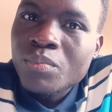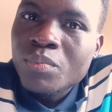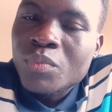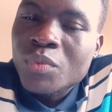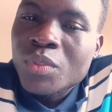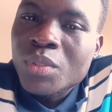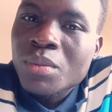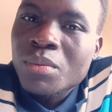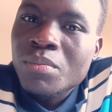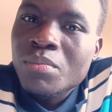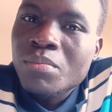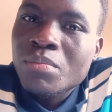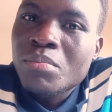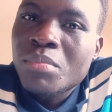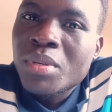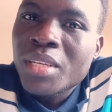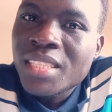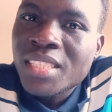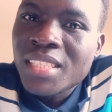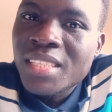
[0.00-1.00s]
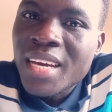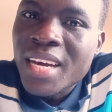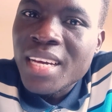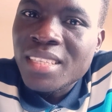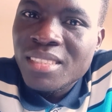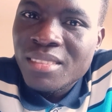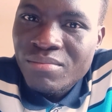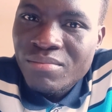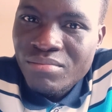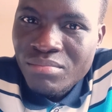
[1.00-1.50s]
breach that
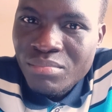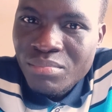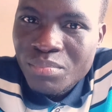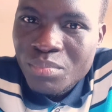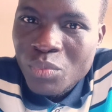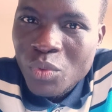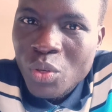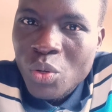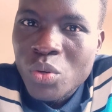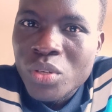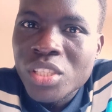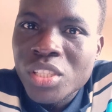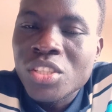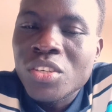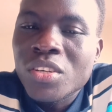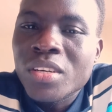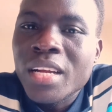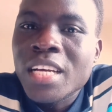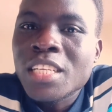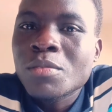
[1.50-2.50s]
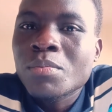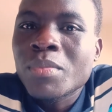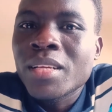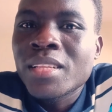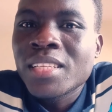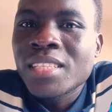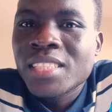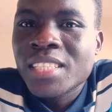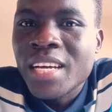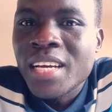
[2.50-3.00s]
condition as per the
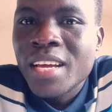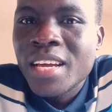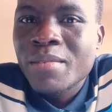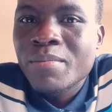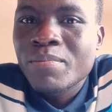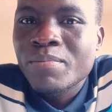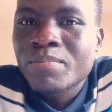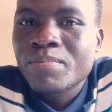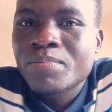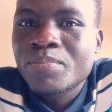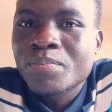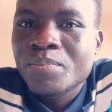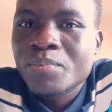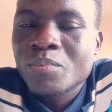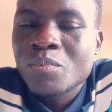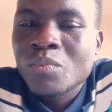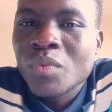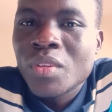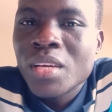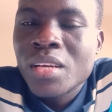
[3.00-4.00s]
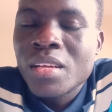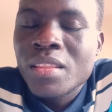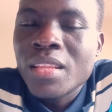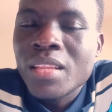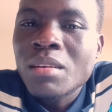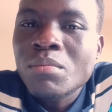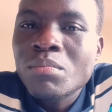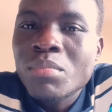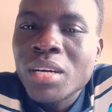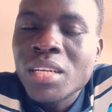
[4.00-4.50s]
time, that
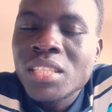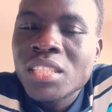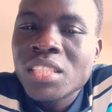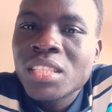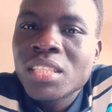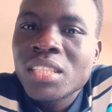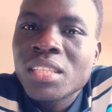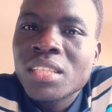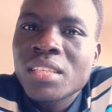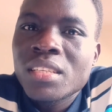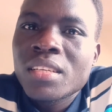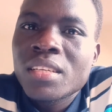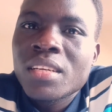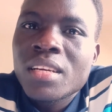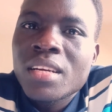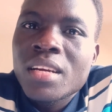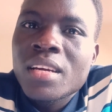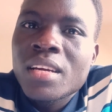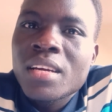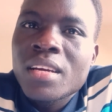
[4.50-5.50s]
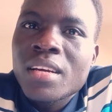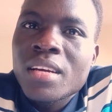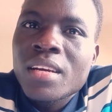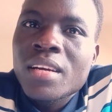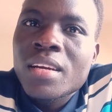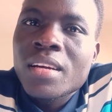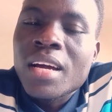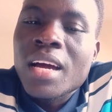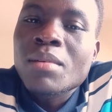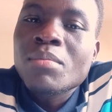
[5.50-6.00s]
party can
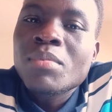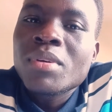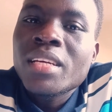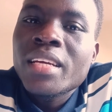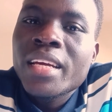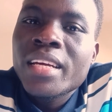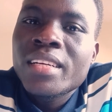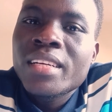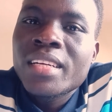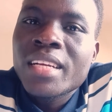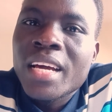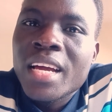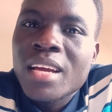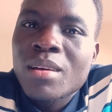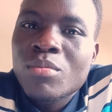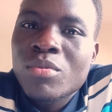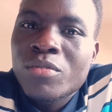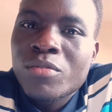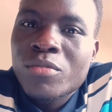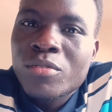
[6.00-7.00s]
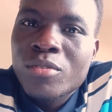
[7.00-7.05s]
be held liable for